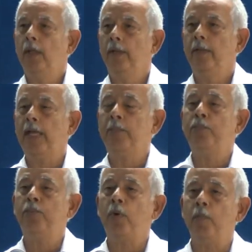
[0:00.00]

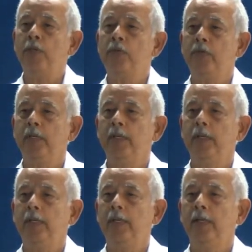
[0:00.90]
That promise in
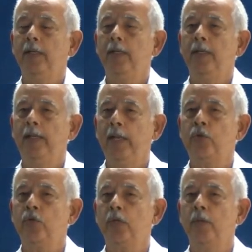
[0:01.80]
the
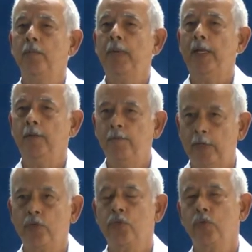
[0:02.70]
election
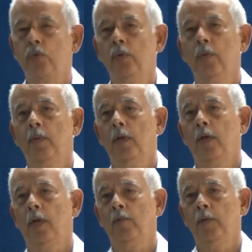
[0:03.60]
manifesto
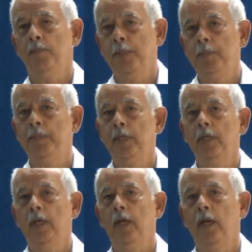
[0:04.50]
of the PP